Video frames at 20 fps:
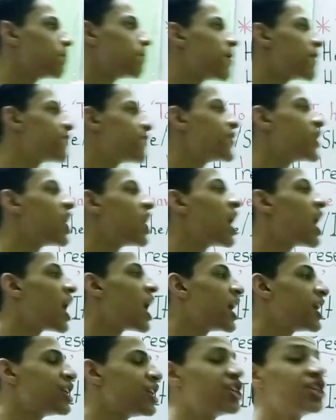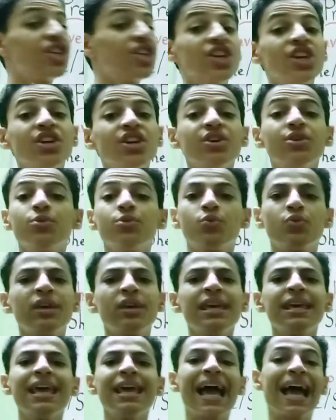But for I, you,
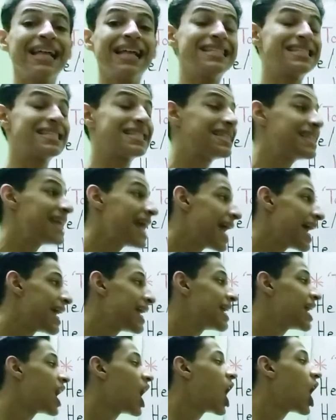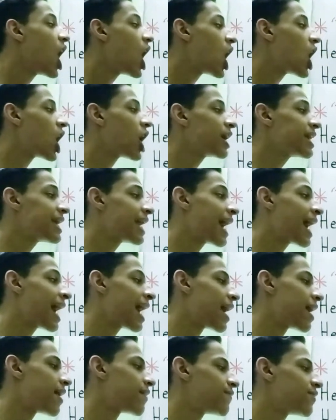we, and they, I
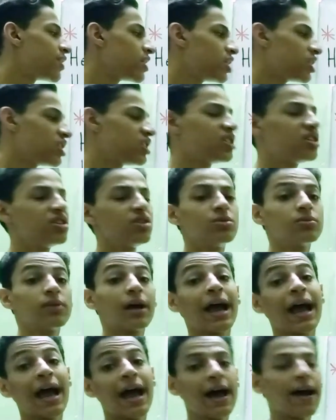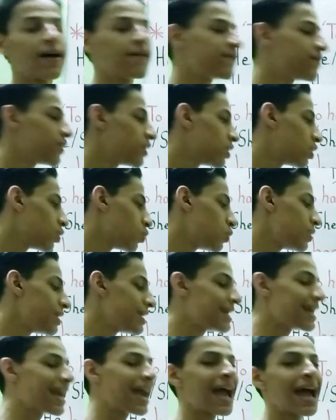have, you have,
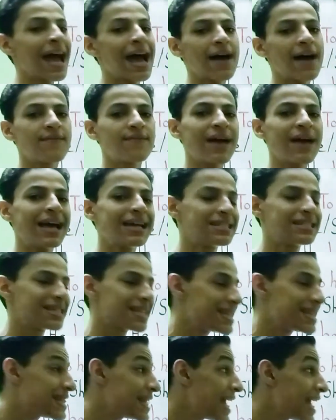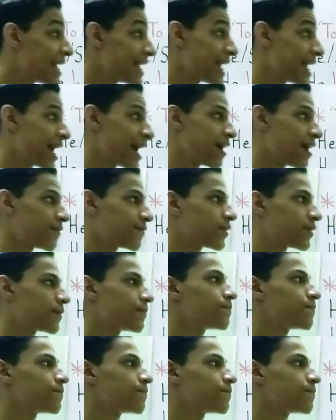we have, and they have.